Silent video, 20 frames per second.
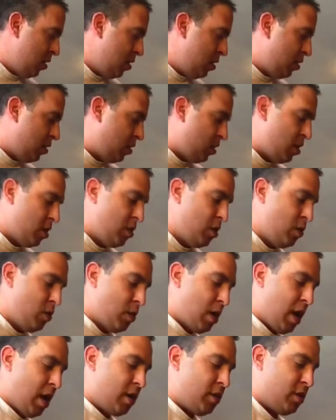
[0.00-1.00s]
So
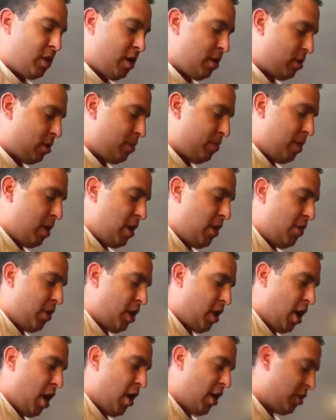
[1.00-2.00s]
I can start smelling the
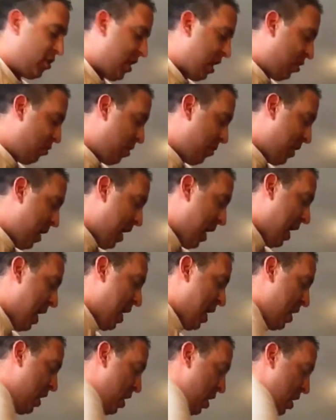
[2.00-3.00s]
garlic, so that's when I
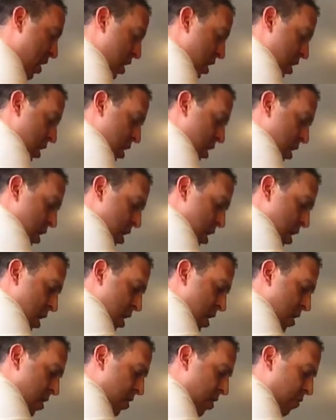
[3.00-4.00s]
add
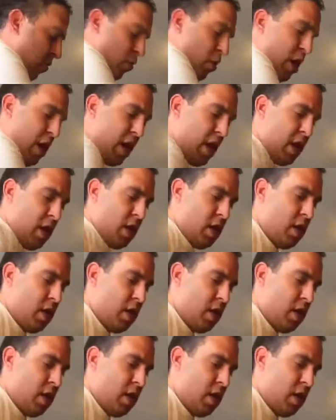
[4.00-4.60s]
the bread.